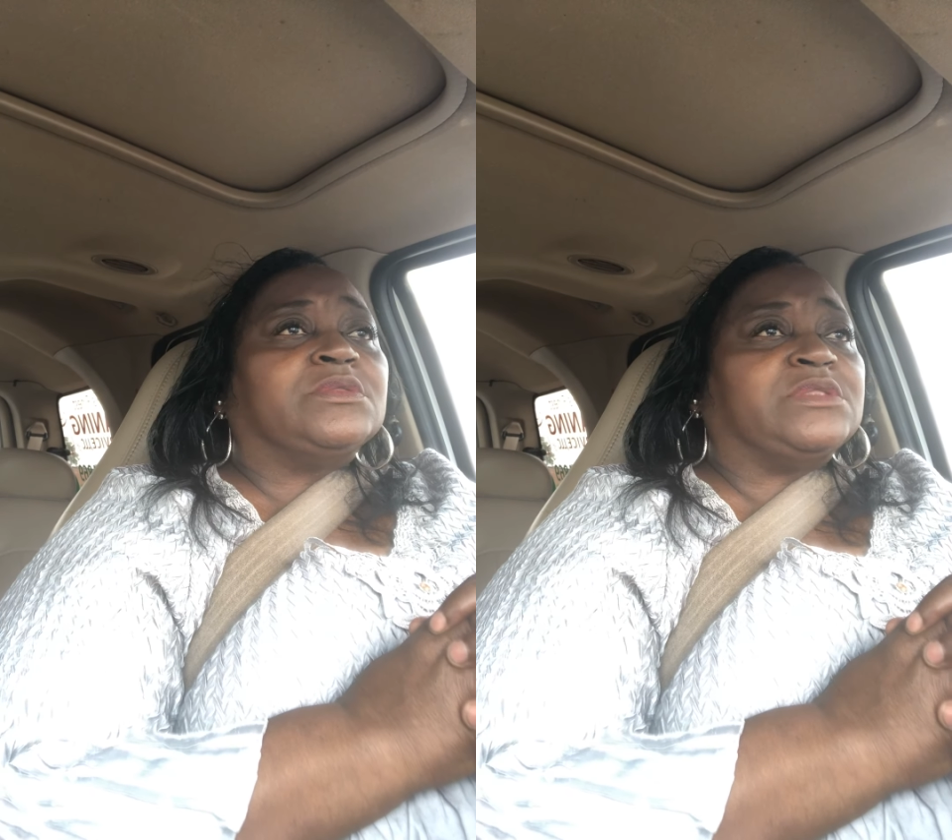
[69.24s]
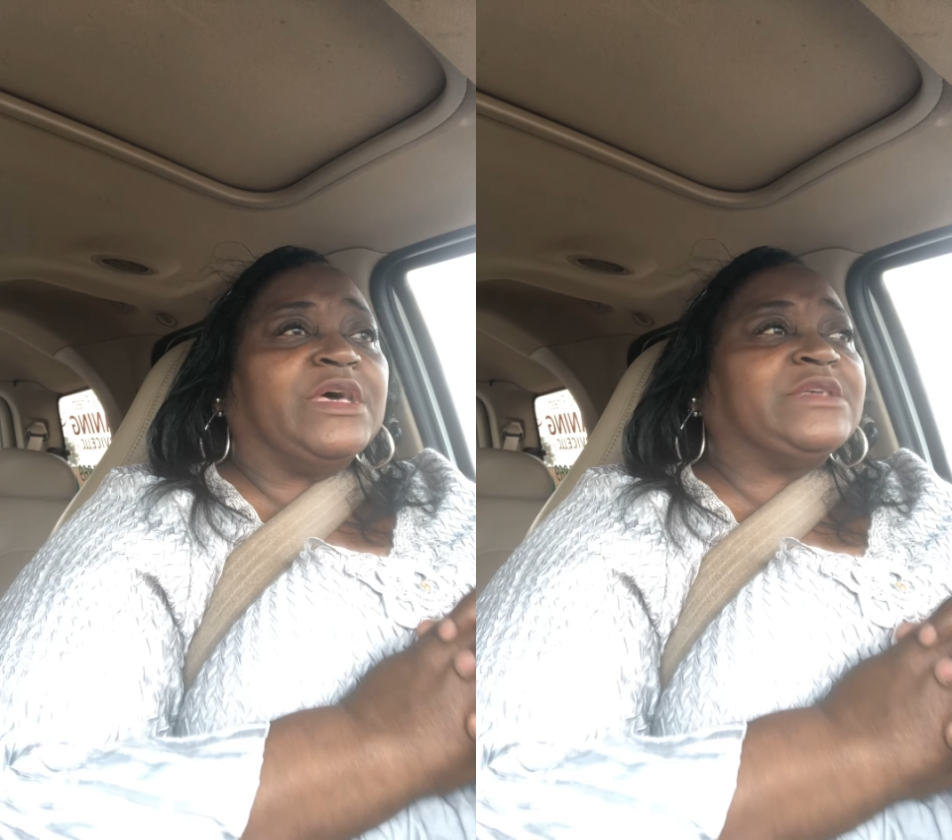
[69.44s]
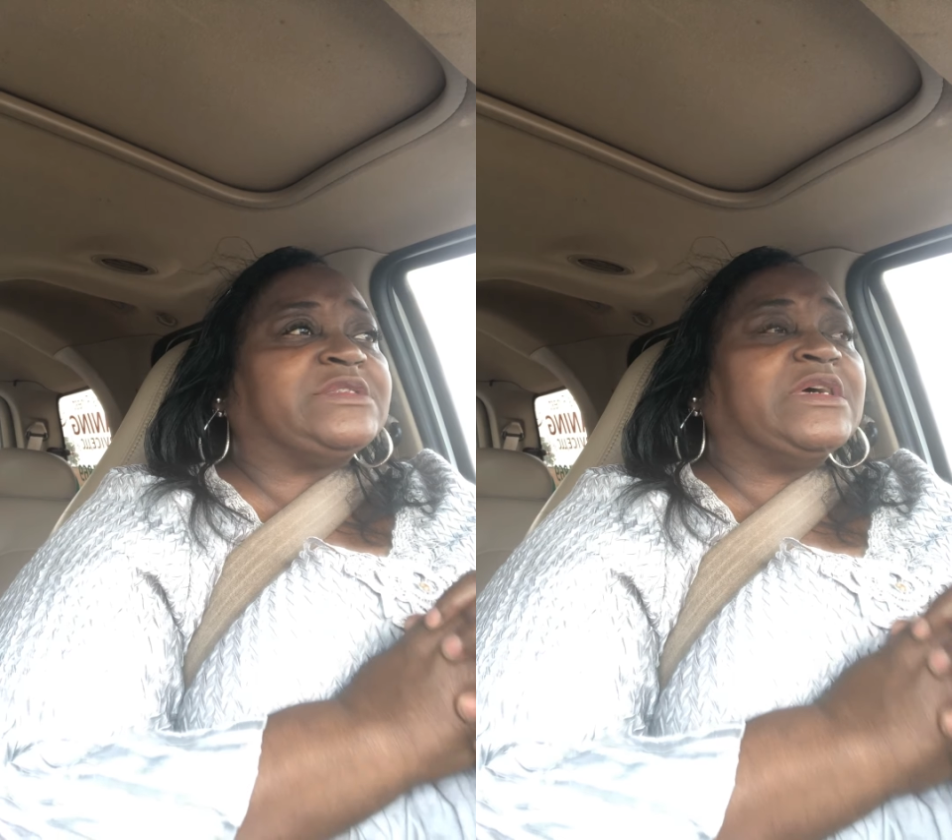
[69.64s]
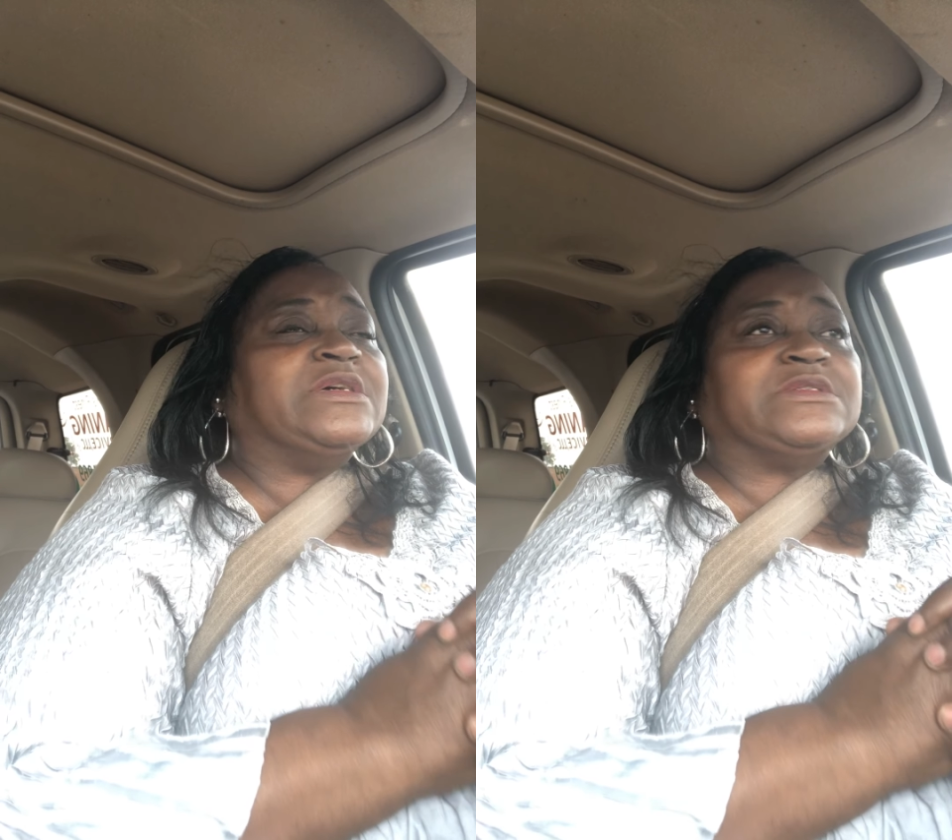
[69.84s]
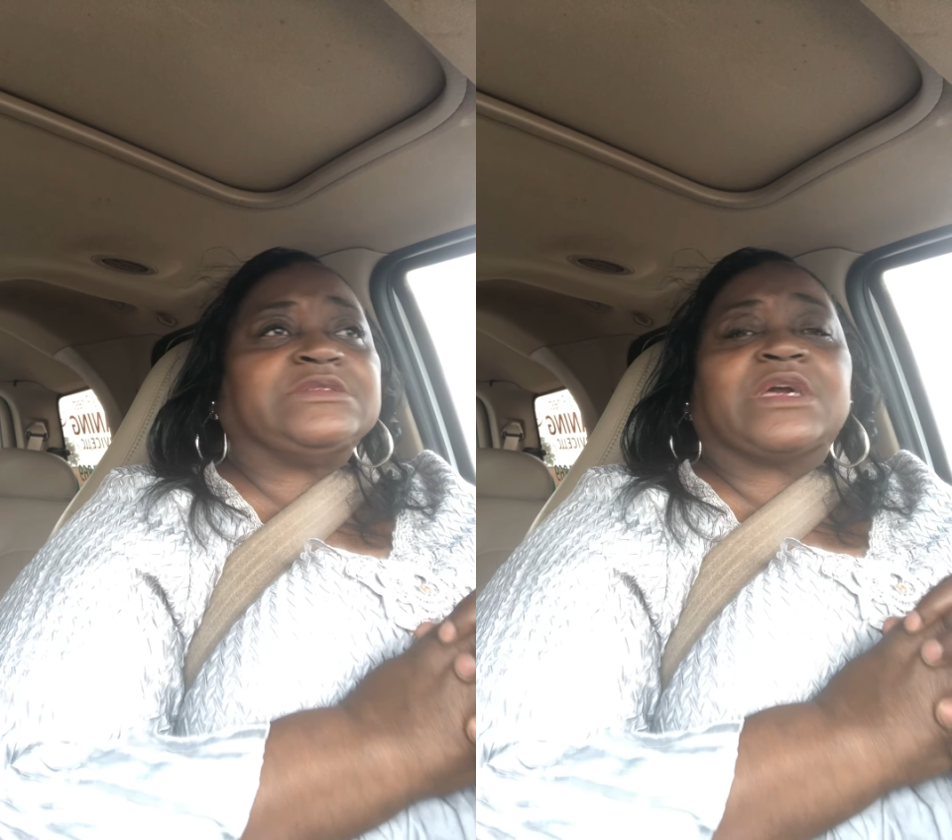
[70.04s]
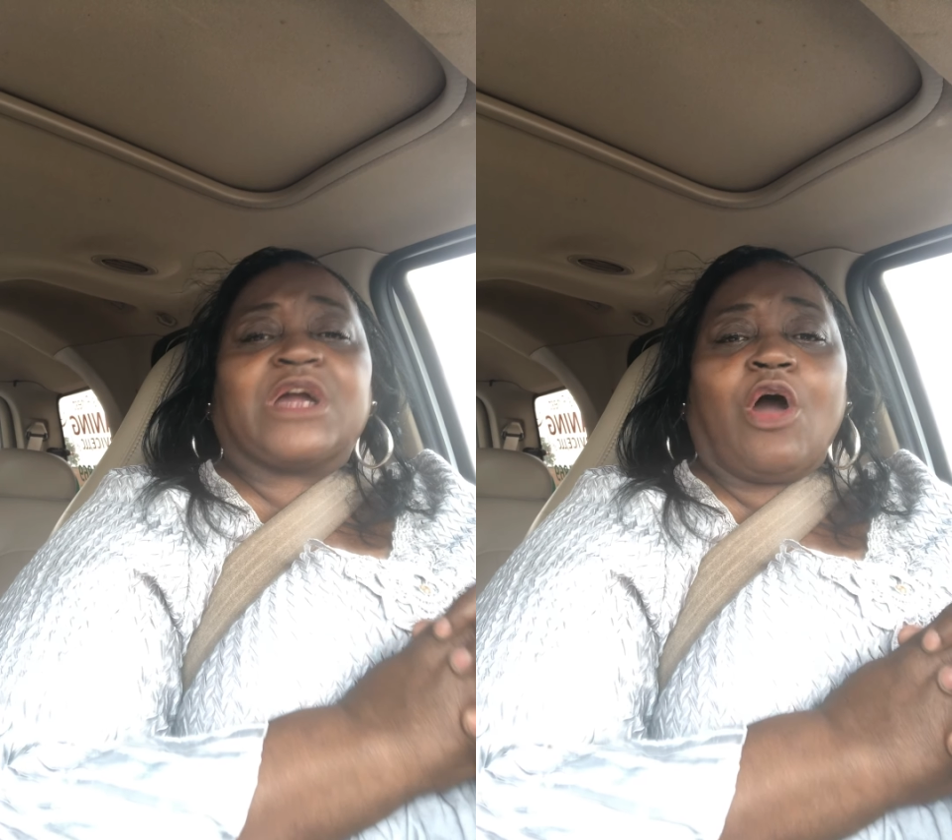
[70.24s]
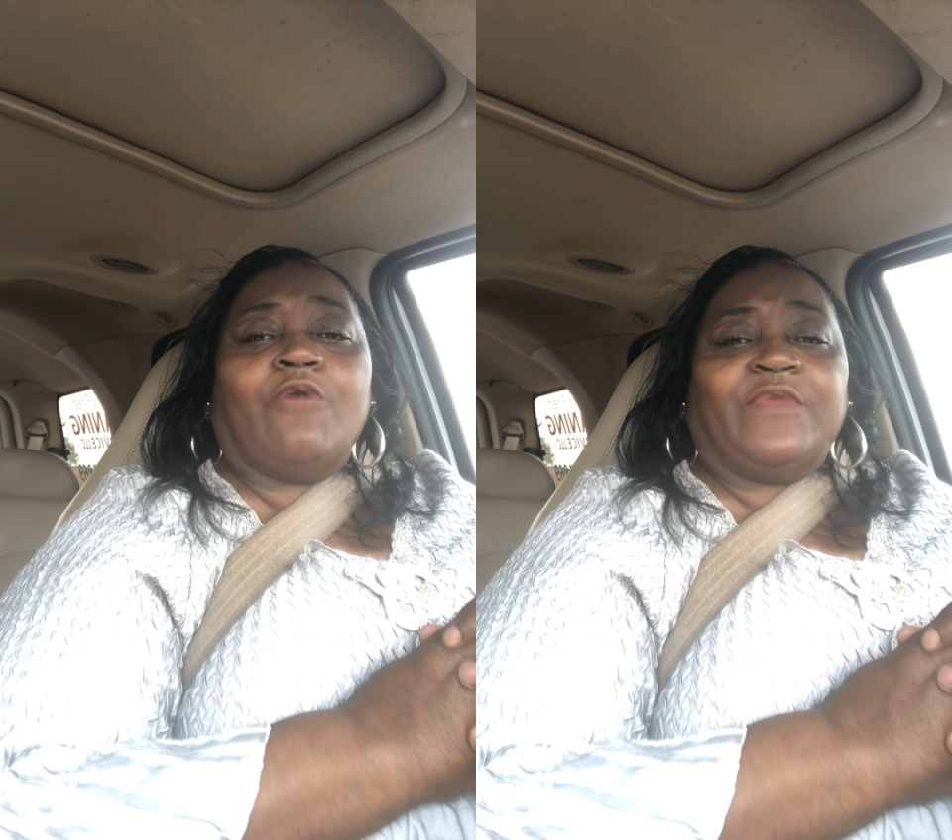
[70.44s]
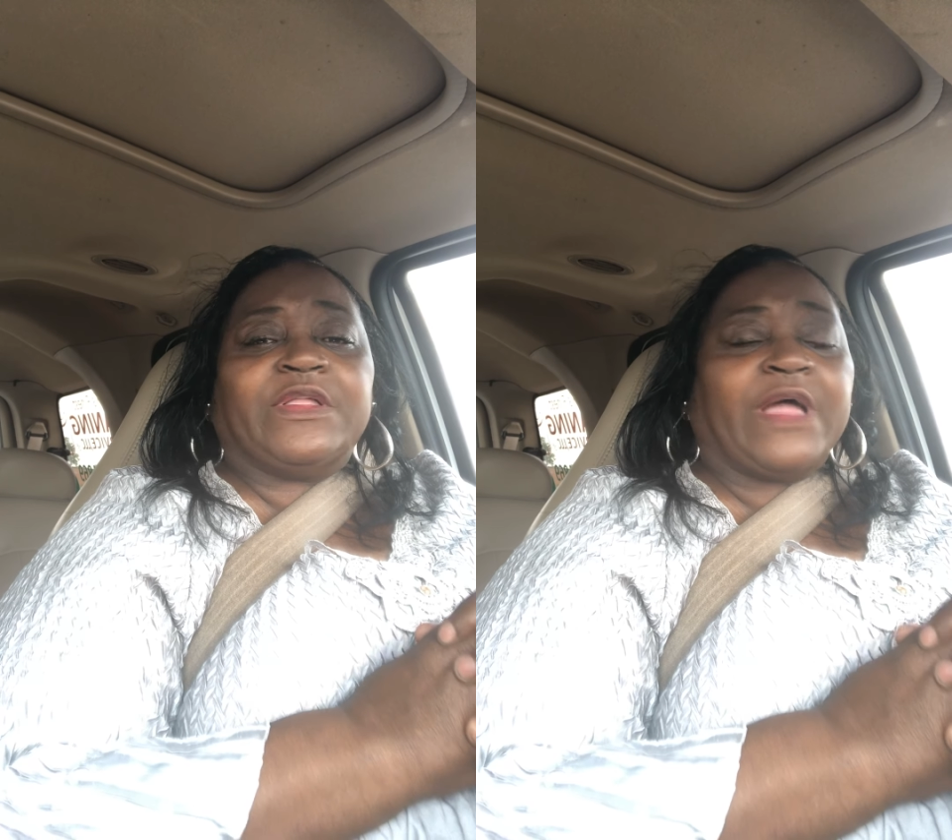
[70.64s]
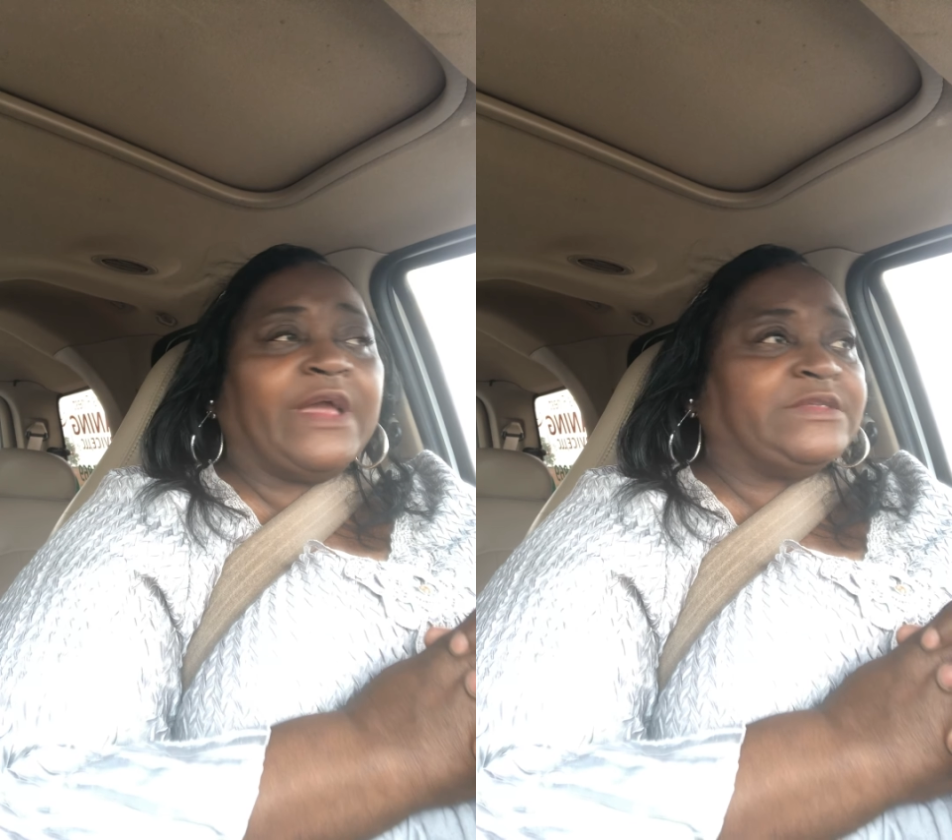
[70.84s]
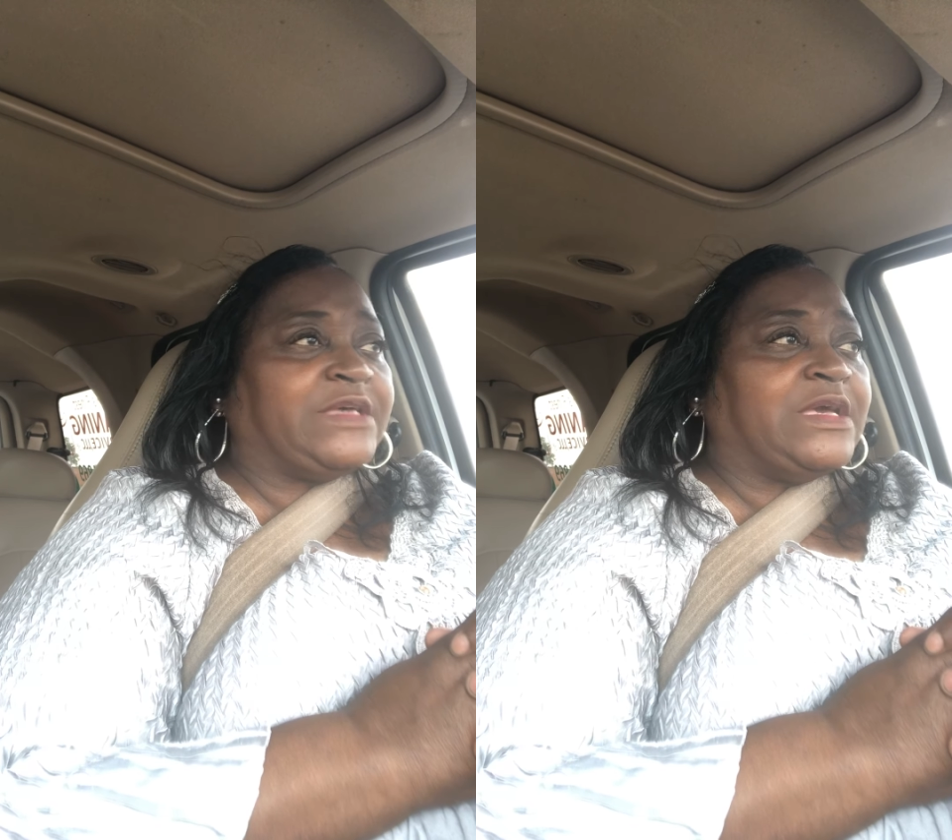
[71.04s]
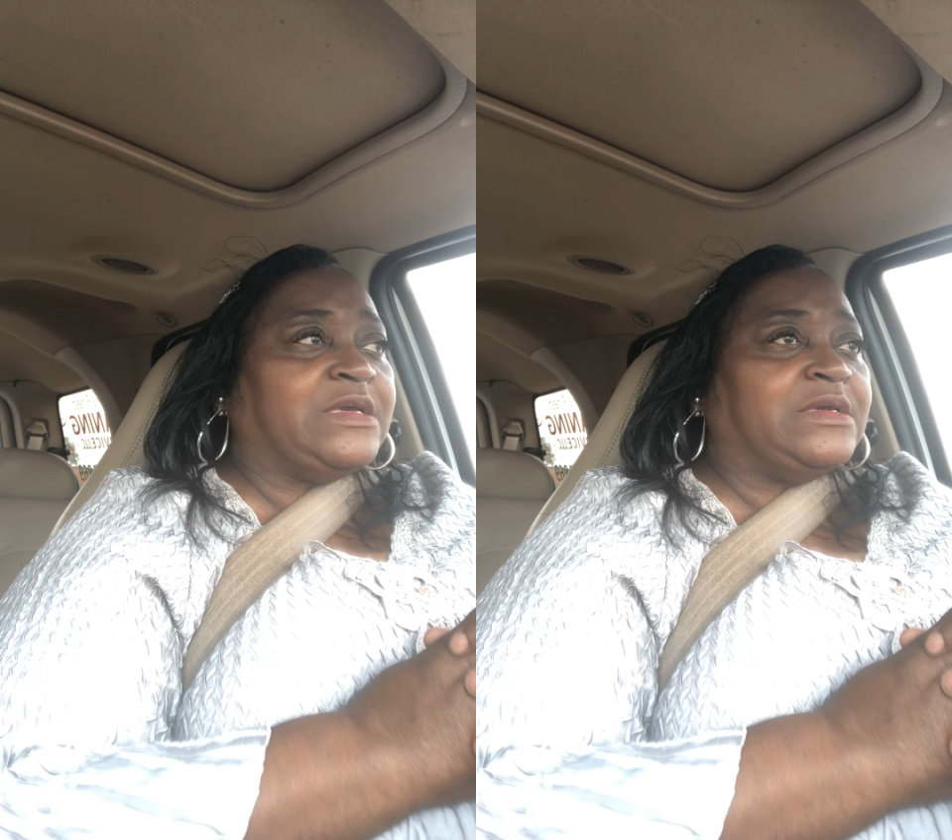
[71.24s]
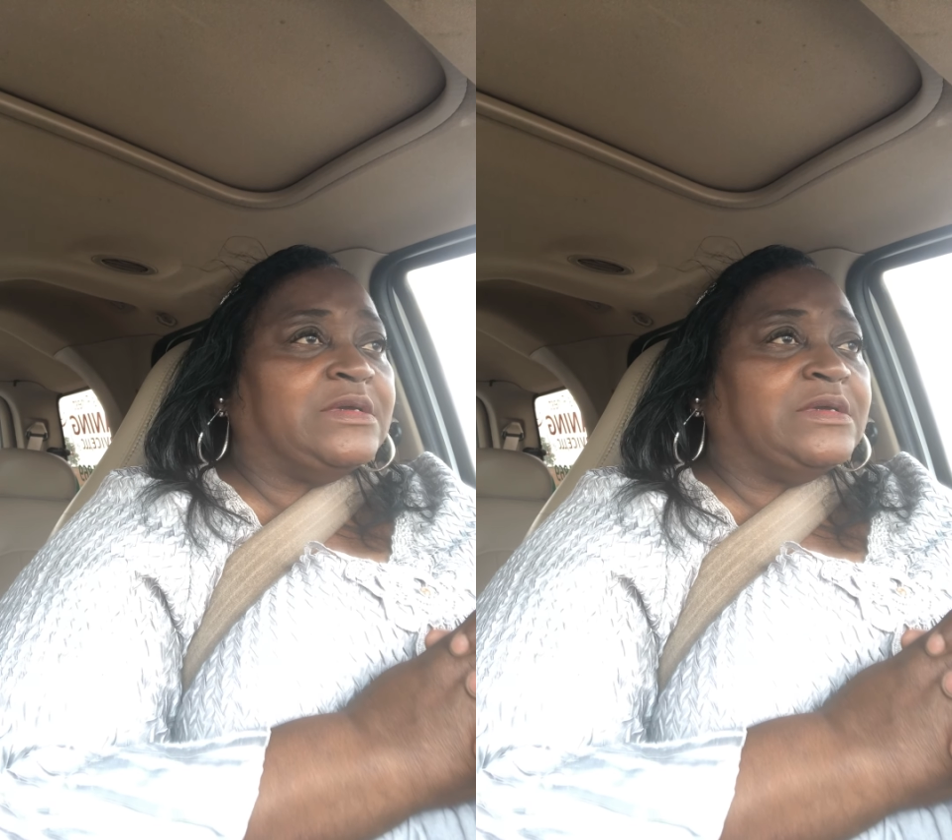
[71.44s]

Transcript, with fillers: this is COVID 19,